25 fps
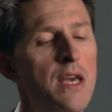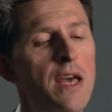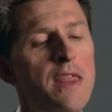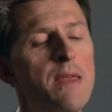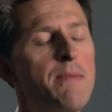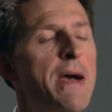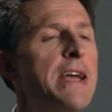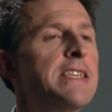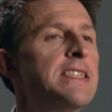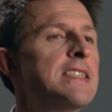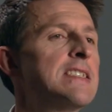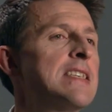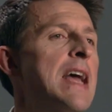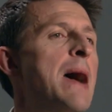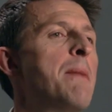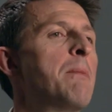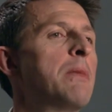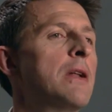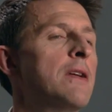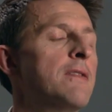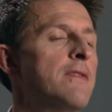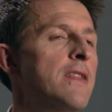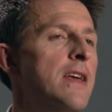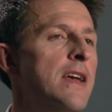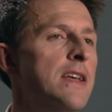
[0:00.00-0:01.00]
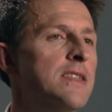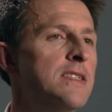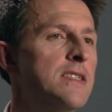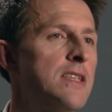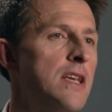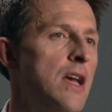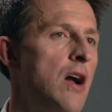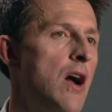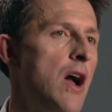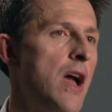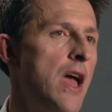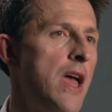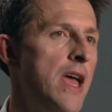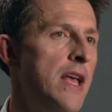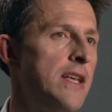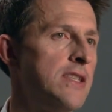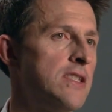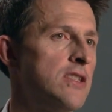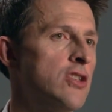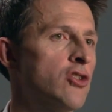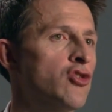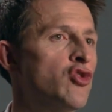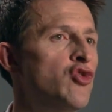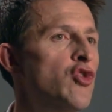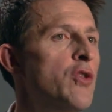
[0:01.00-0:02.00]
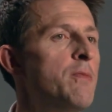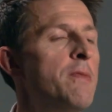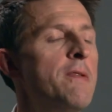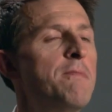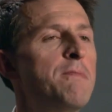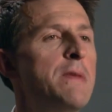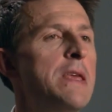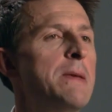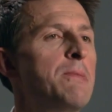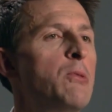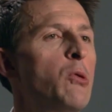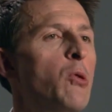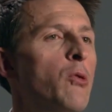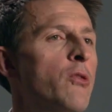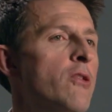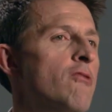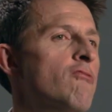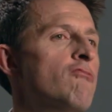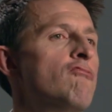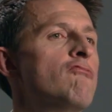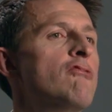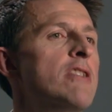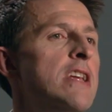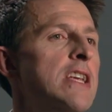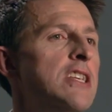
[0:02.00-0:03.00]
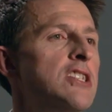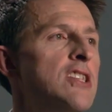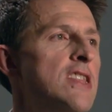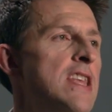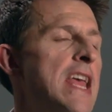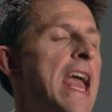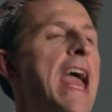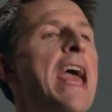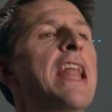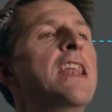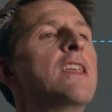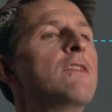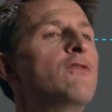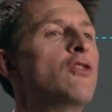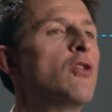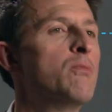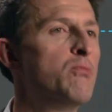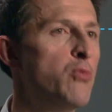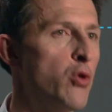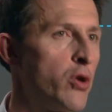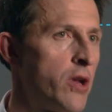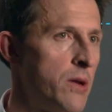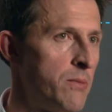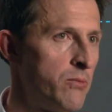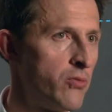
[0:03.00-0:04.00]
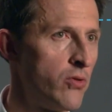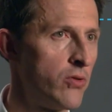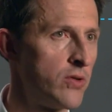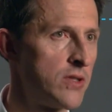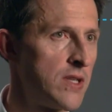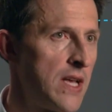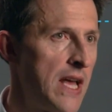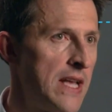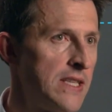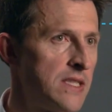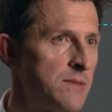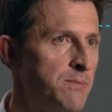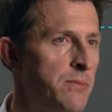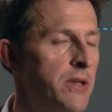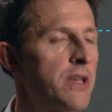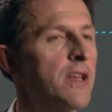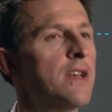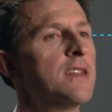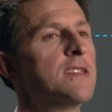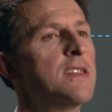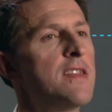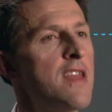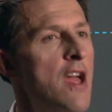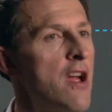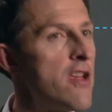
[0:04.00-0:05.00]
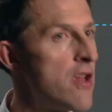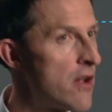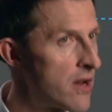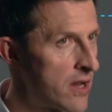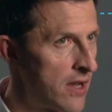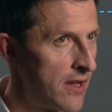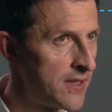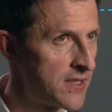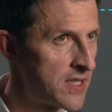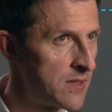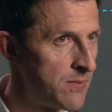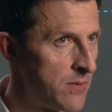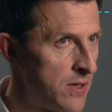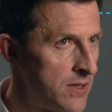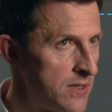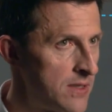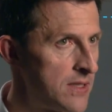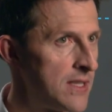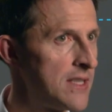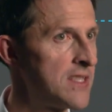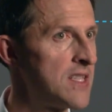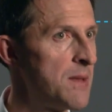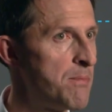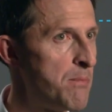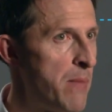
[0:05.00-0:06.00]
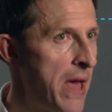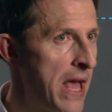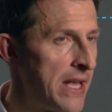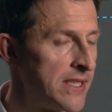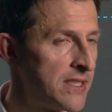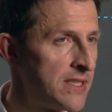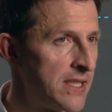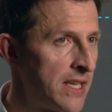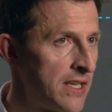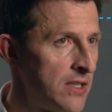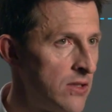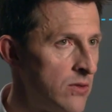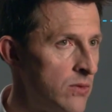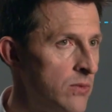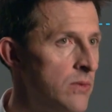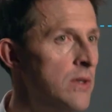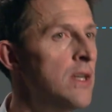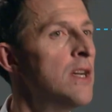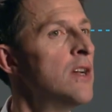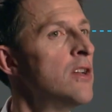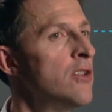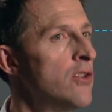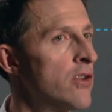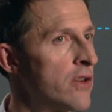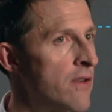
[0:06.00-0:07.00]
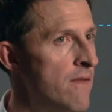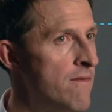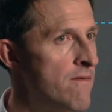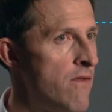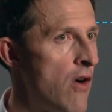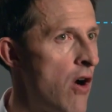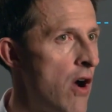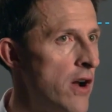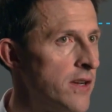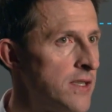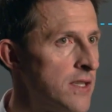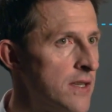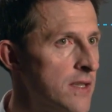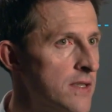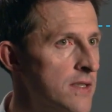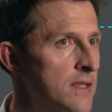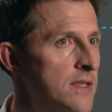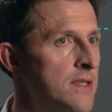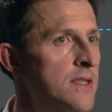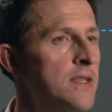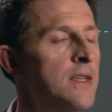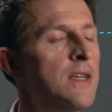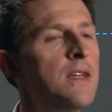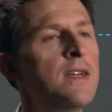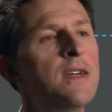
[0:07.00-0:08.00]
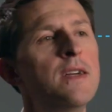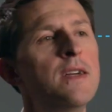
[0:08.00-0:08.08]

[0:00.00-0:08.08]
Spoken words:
And the best example of this is the group of people that reach the end of your booking process, because they're your customers. That's the best signal, your converters.